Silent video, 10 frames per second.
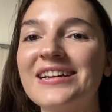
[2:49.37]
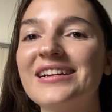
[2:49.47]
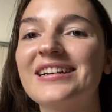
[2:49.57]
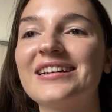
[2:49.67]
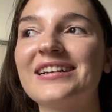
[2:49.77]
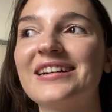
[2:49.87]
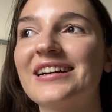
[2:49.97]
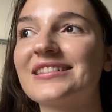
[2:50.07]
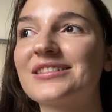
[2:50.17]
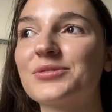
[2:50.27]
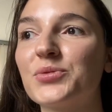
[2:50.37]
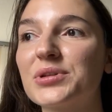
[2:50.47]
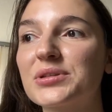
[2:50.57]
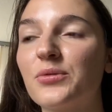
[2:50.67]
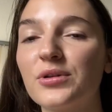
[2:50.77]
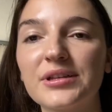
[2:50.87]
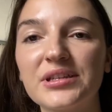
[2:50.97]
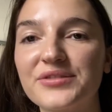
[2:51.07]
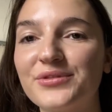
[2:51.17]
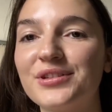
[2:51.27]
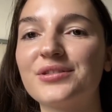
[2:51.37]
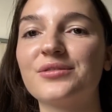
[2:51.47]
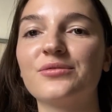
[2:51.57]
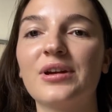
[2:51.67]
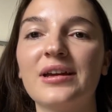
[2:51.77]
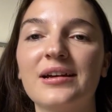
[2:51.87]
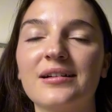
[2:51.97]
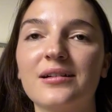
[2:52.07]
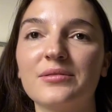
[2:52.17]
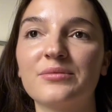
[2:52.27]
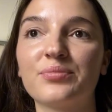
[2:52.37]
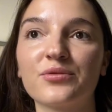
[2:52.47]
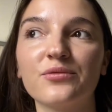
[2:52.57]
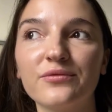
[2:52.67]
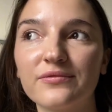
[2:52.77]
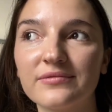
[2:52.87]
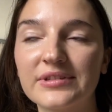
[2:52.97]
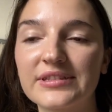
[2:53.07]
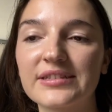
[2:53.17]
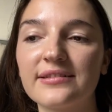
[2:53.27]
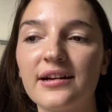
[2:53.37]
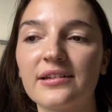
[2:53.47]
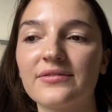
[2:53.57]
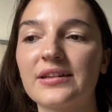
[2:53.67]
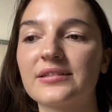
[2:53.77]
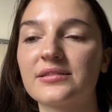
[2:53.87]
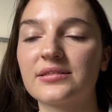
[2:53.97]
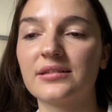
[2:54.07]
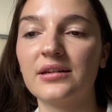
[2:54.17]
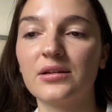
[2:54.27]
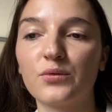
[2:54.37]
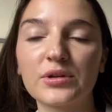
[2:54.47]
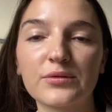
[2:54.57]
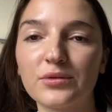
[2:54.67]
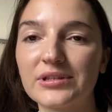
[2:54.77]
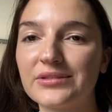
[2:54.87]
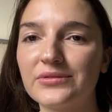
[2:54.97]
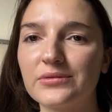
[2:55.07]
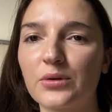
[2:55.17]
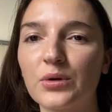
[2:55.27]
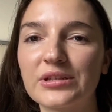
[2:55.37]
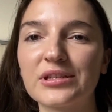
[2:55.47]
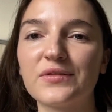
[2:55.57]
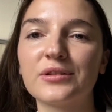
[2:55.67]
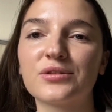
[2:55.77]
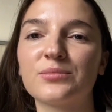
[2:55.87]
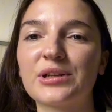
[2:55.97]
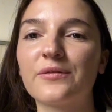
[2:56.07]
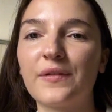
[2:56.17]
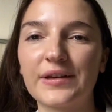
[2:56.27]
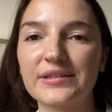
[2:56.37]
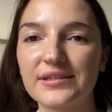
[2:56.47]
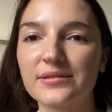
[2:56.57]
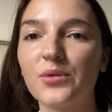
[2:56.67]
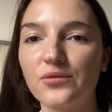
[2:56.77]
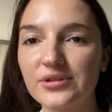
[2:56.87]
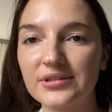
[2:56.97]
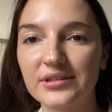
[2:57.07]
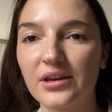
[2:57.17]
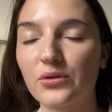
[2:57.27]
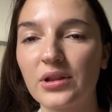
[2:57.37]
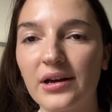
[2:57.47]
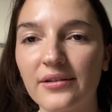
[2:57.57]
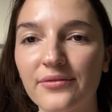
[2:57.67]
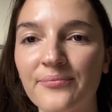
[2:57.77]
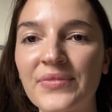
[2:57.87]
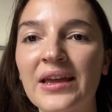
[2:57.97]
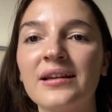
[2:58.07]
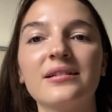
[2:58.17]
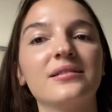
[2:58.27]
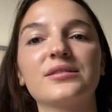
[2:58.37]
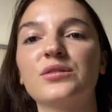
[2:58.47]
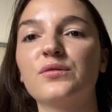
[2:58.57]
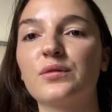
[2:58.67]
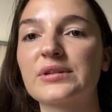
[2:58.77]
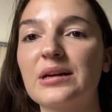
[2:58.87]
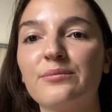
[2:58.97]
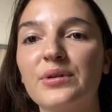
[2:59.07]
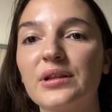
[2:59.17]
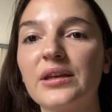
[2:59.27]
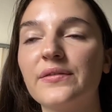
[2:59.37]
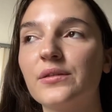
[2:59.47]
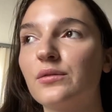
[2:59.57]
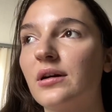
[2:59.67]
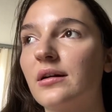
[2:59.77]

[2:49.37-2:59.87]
and what qualities we need to improve in this life, and what qualities we need to manifest the most in our life. So, for example, if you